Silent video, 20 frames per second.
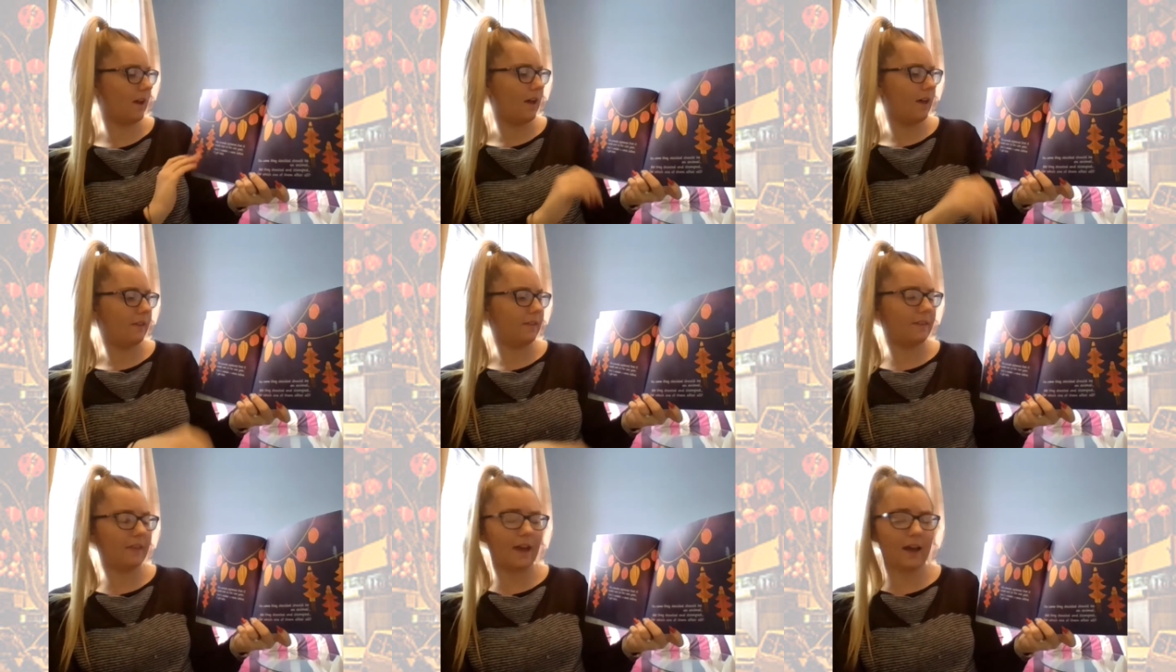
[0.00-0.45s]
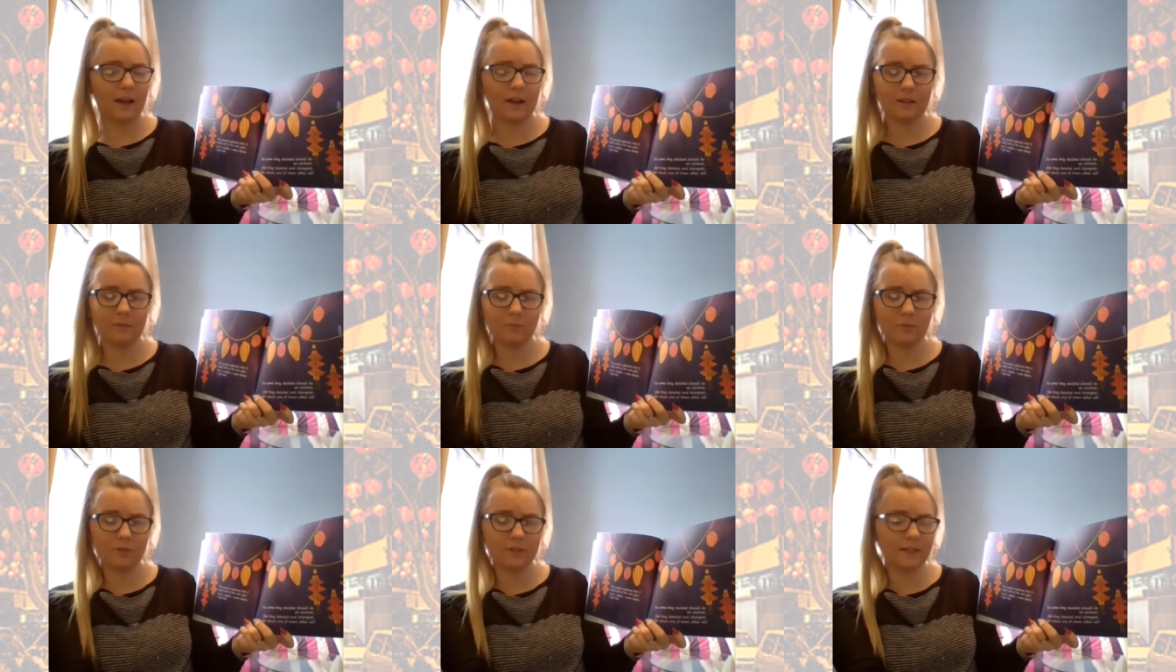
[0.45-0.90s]
The
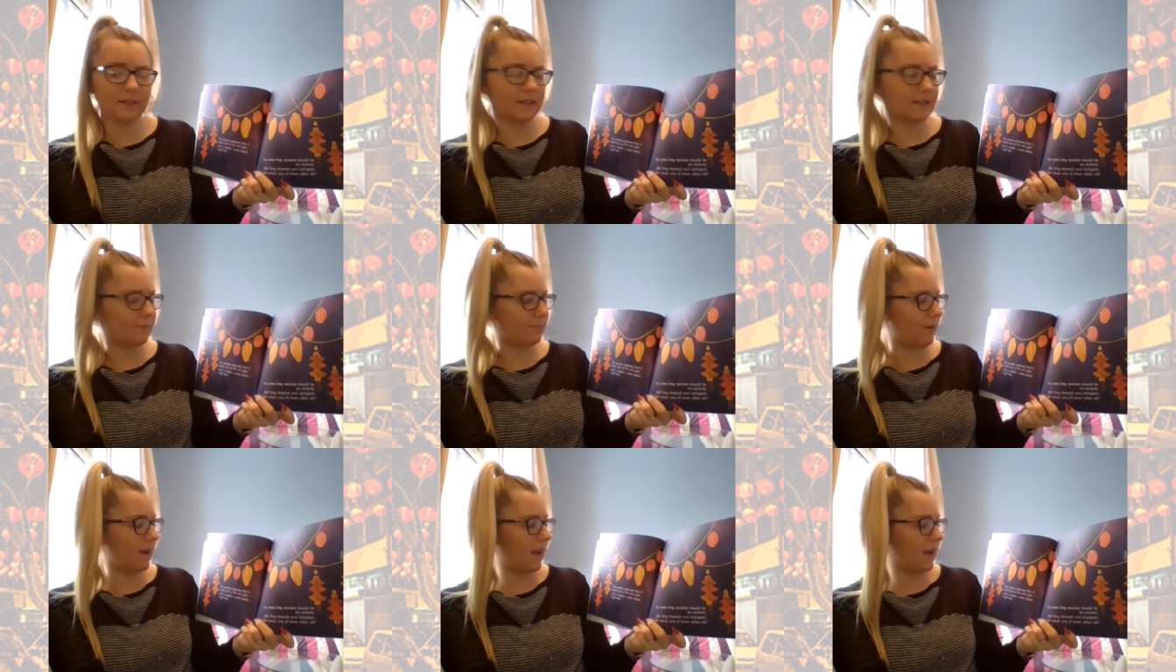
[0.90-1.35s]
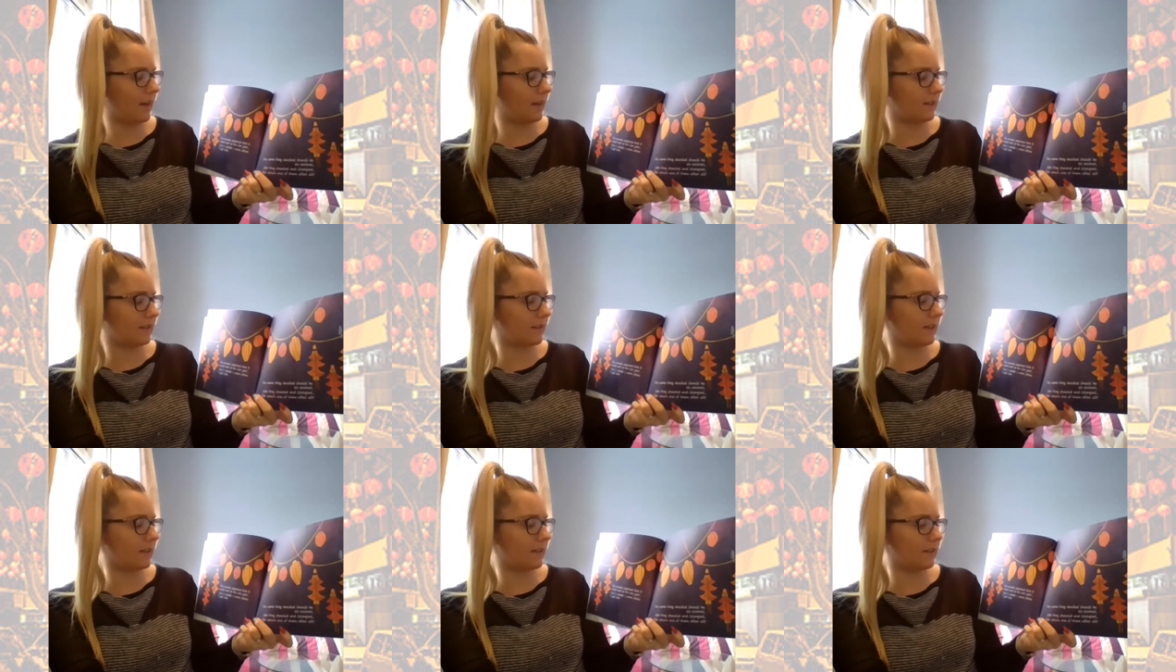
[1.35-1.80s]
animals explained
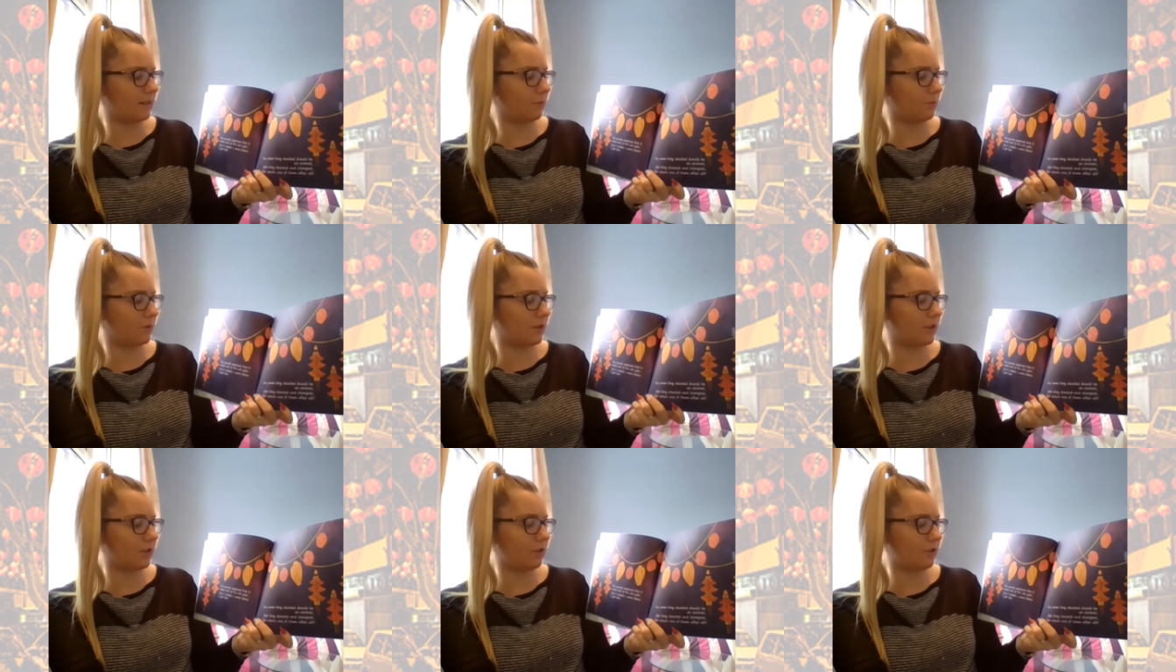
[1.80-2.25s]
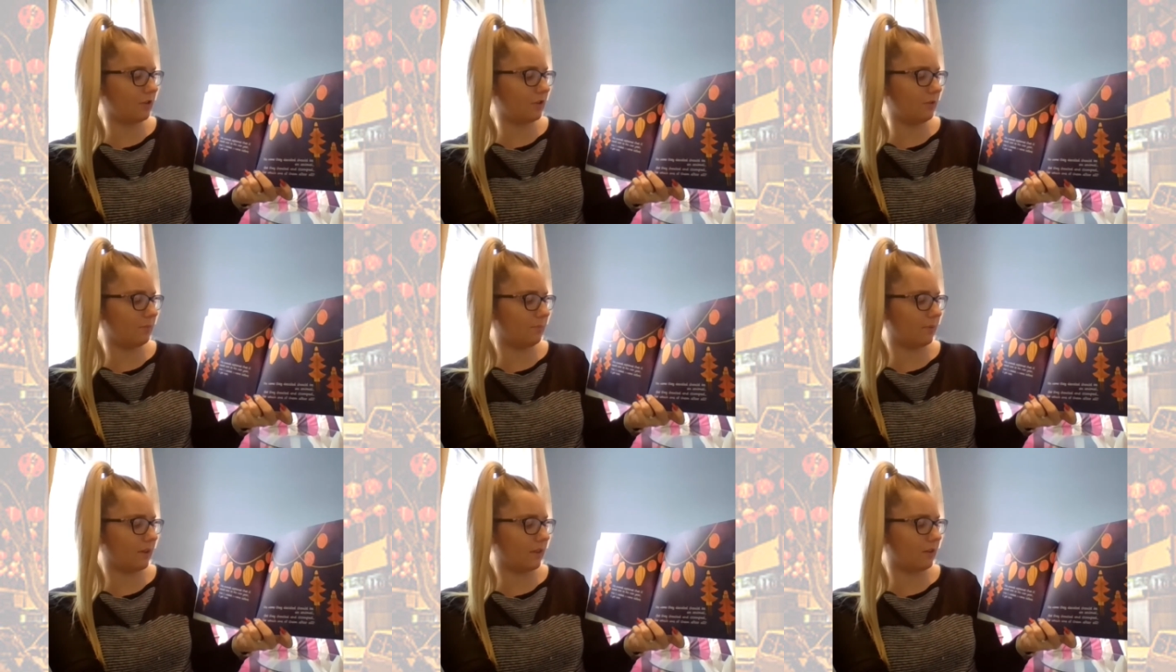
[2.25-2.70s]
that it would
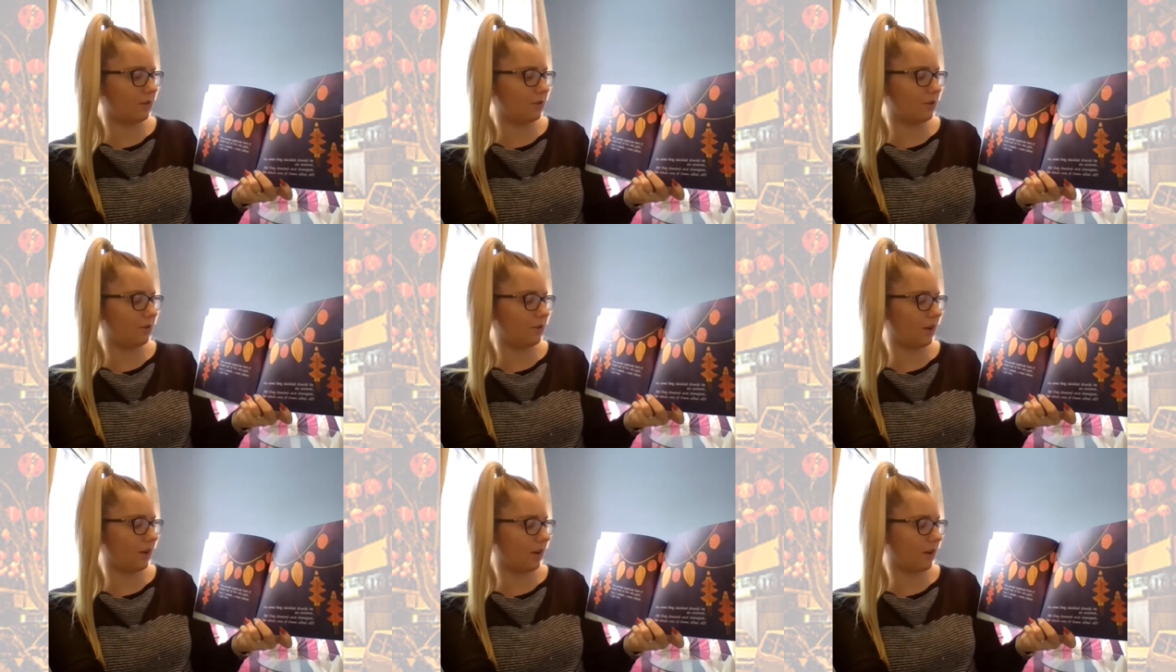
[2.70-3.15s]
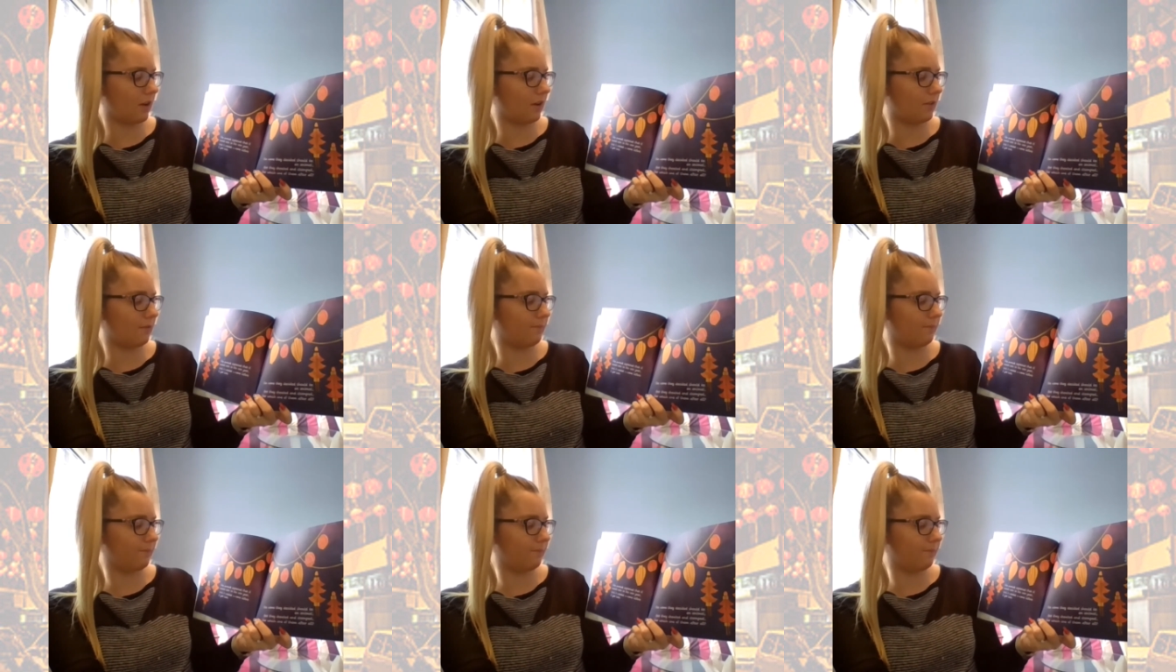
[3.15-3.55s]
soon be the new year,